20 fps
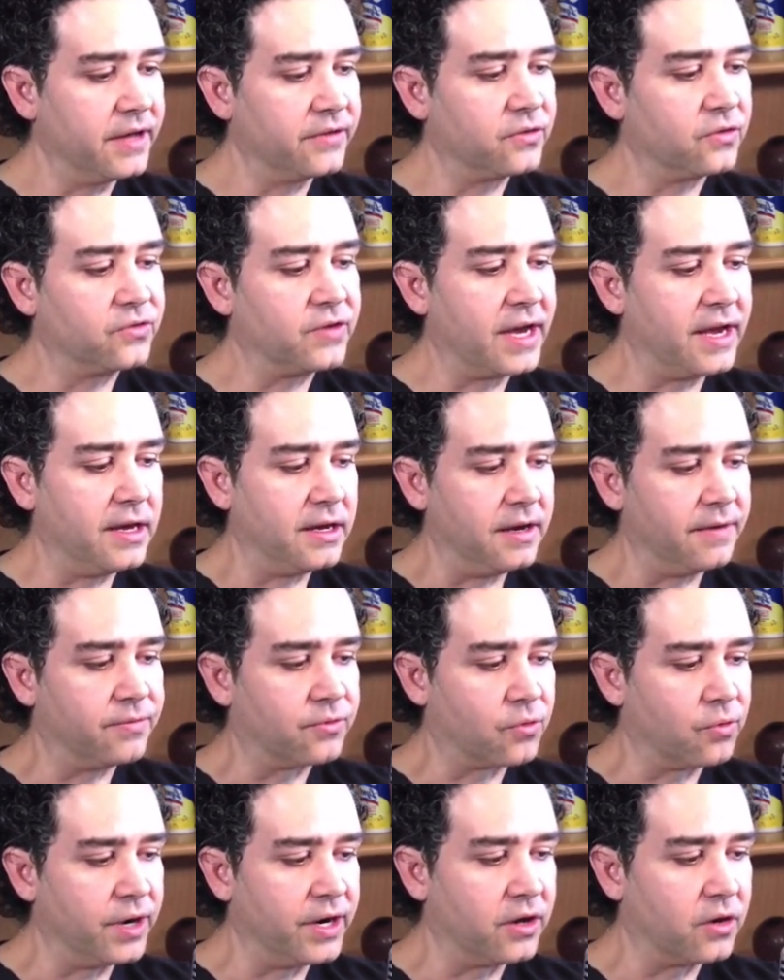Society of
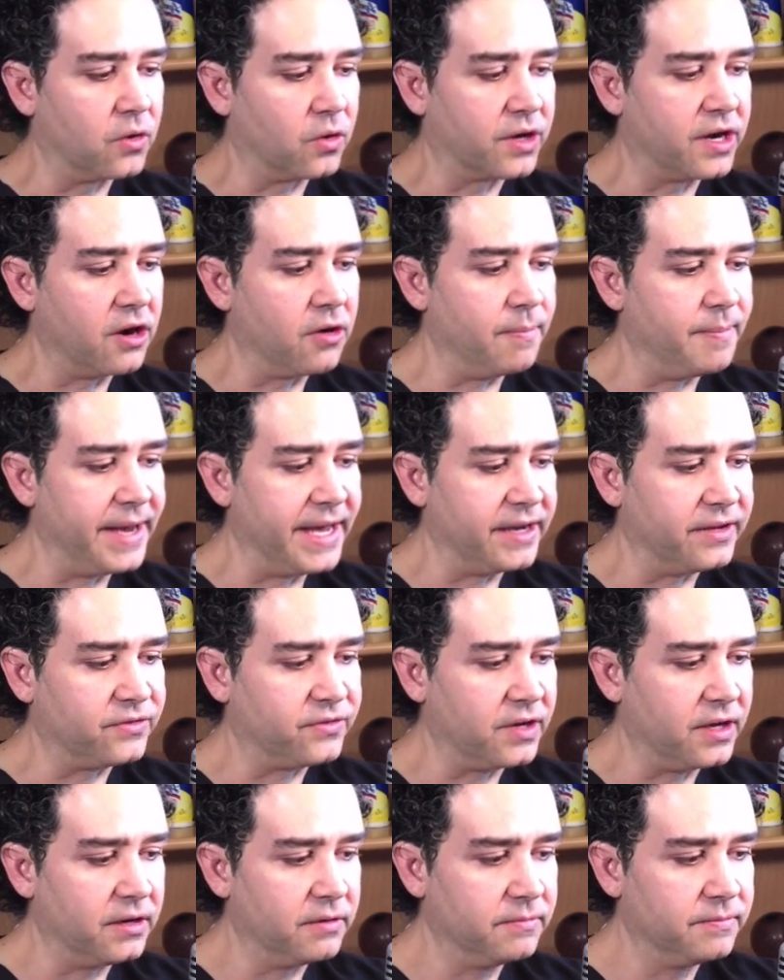Critical Care
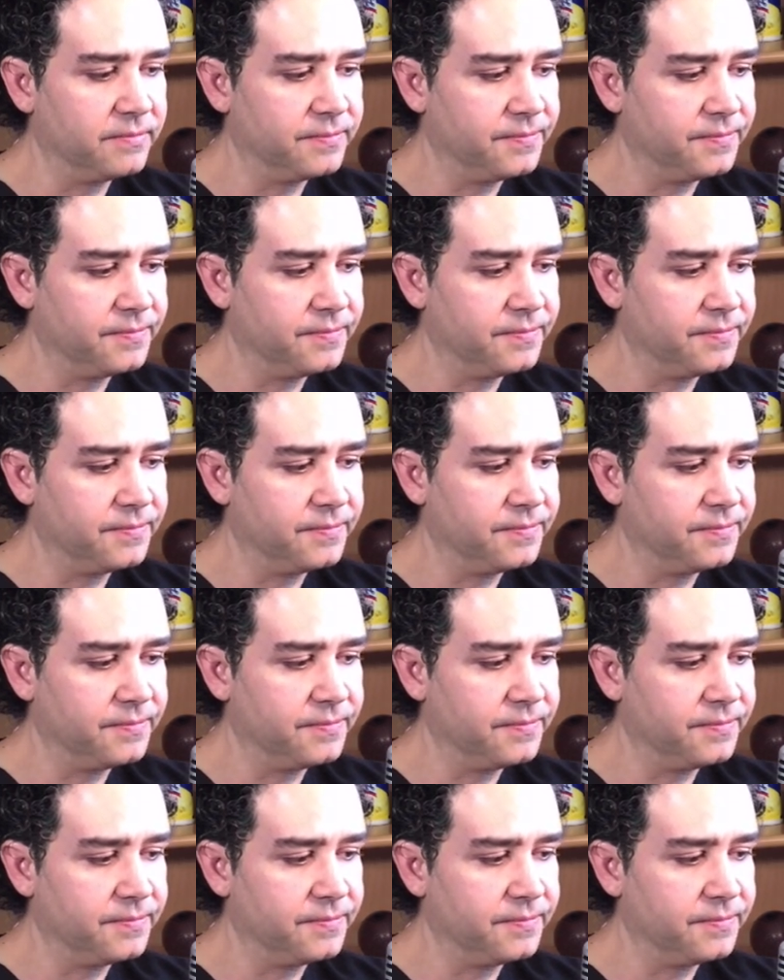Medicine.